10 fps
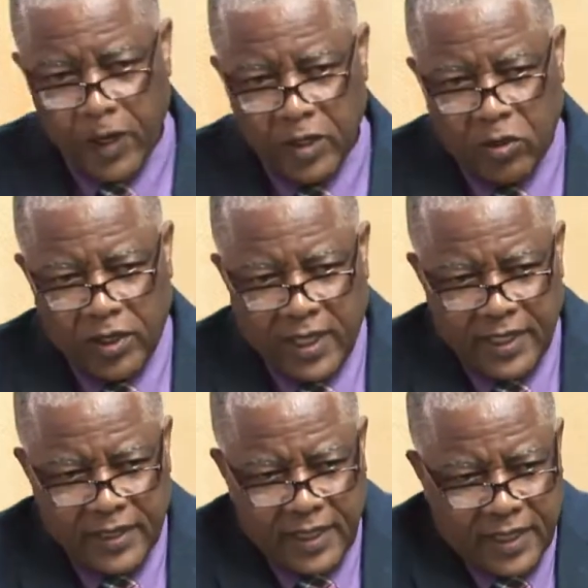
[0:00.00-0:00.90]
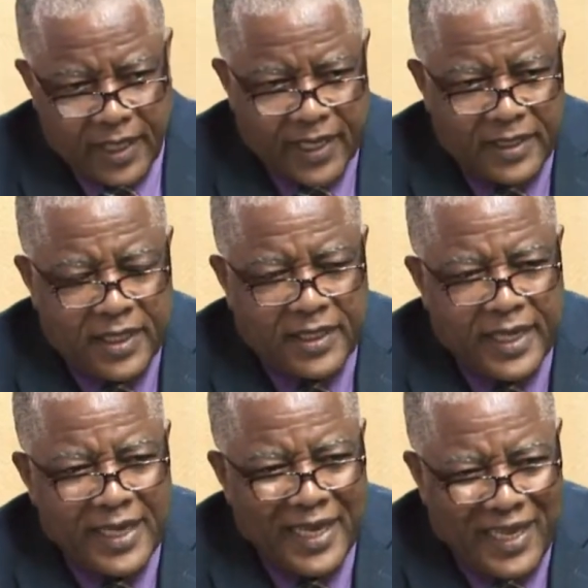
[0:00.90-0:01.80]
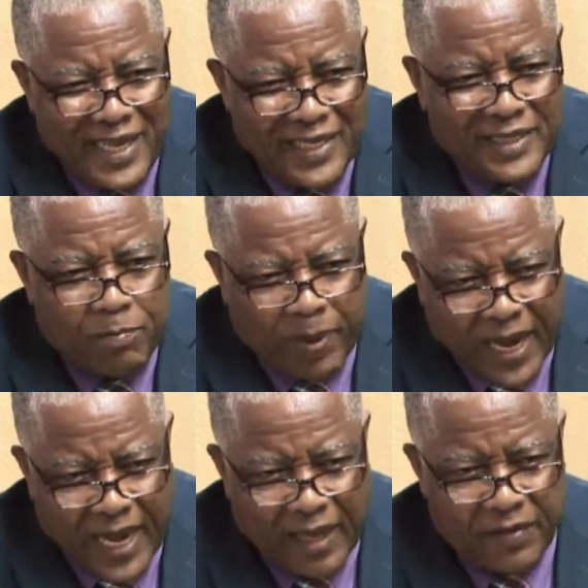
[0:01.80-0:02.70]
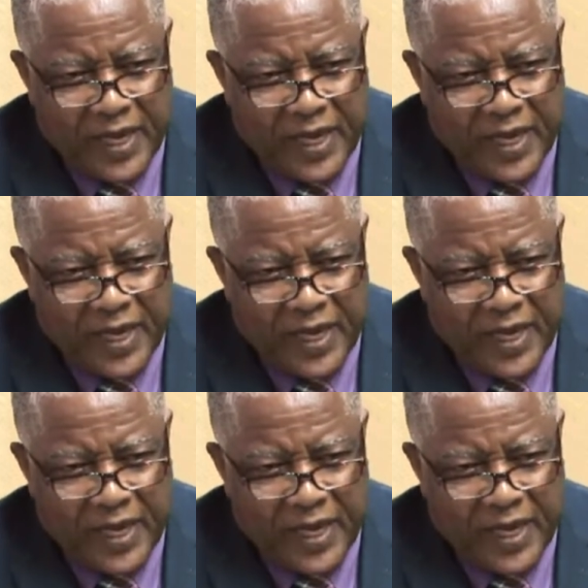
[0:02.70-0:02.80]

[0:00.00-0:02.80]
No, you see, the thing is, they take the easy path.